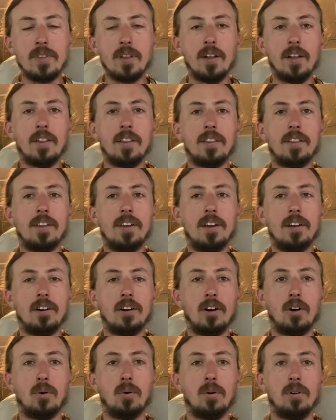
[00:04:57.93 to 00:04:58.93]
the
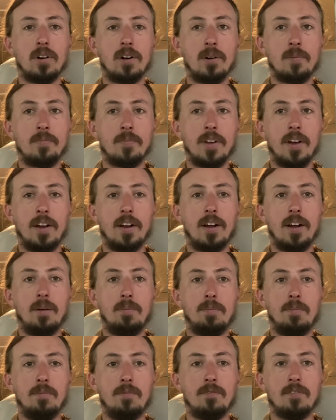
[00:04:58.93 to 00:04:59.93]
intercooler, and
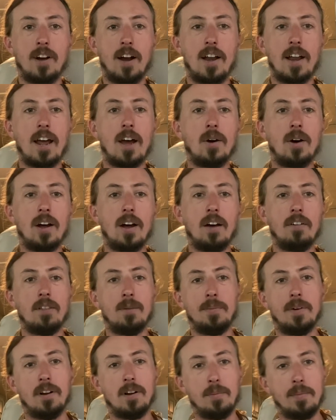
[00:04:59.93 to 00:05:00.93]
right now I have
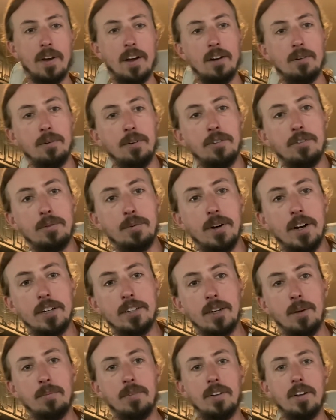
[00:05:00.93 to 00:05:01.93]
them on a manual
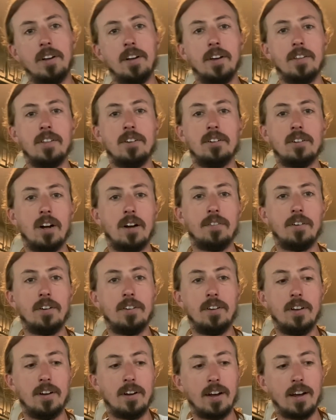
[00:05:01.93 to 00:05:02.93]
switch. I'm sitting in the driver's
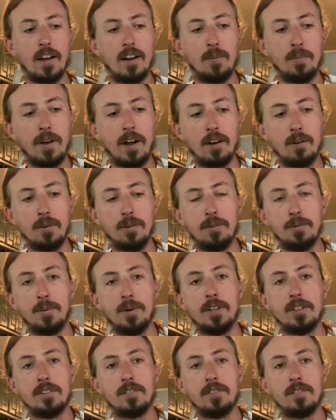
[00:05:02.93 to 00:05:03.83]
seat, and I got a manual switch